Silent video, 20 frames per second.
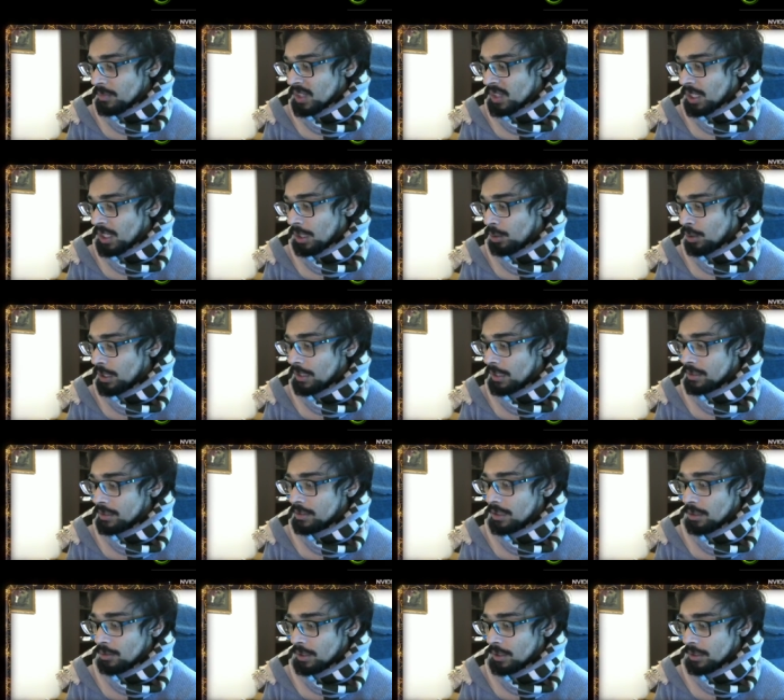always
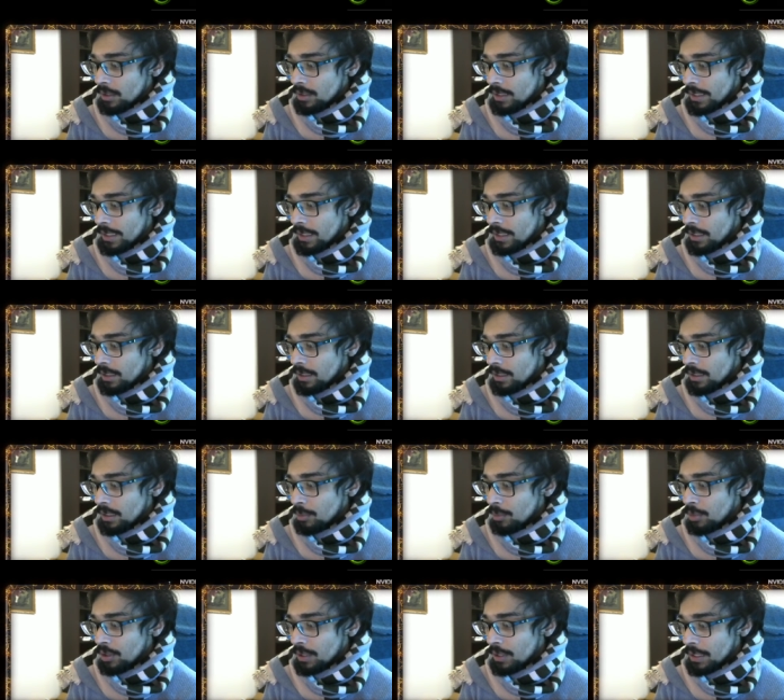download the uh,
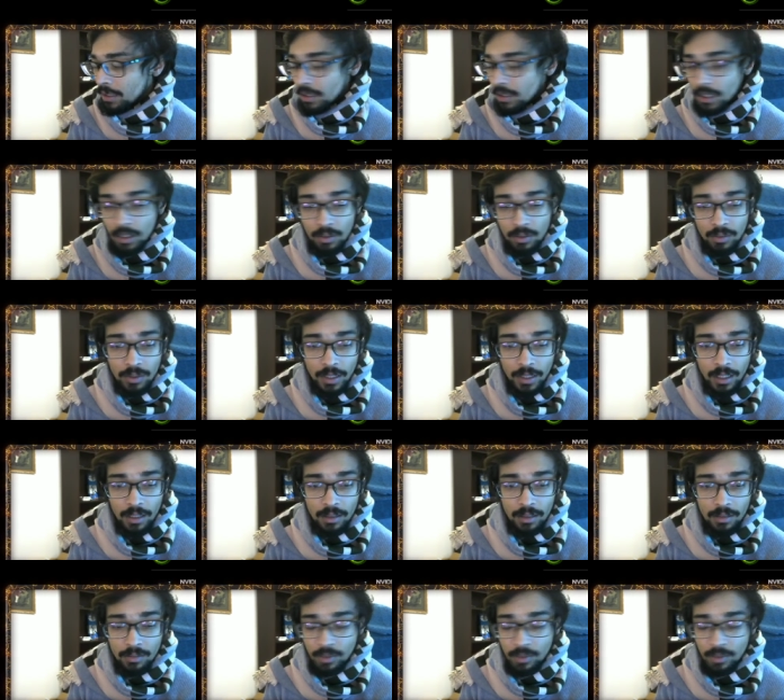WHQL